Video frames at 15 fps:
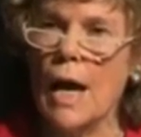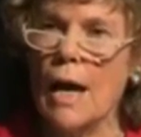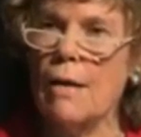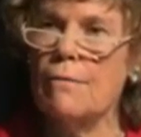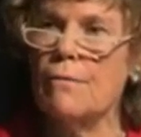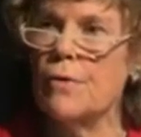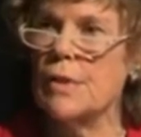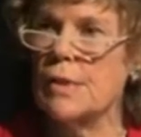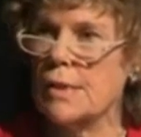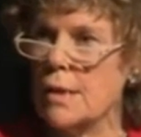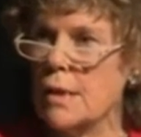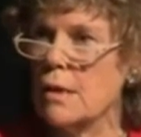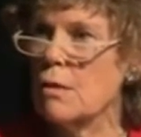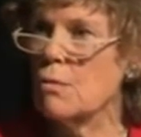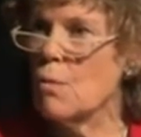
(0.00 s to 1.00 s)
every
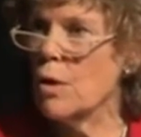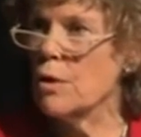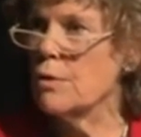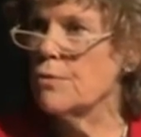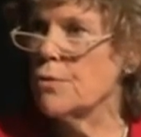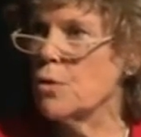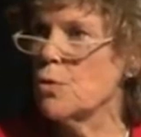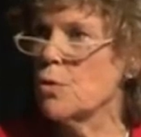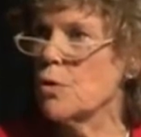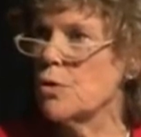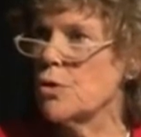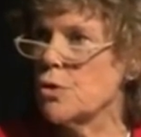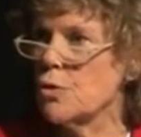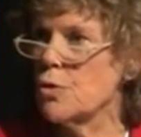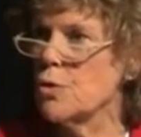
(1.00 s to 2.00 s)
single one of you can
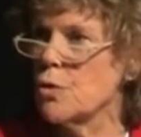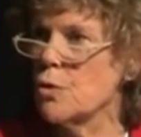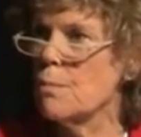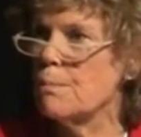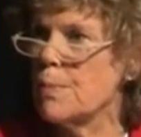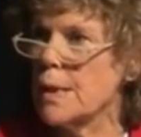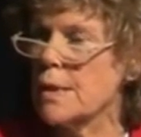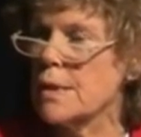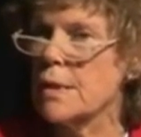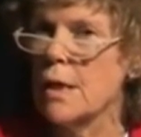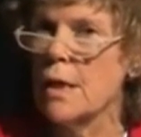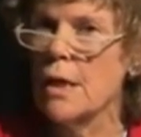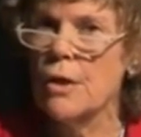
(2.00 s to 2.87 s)
do your bit.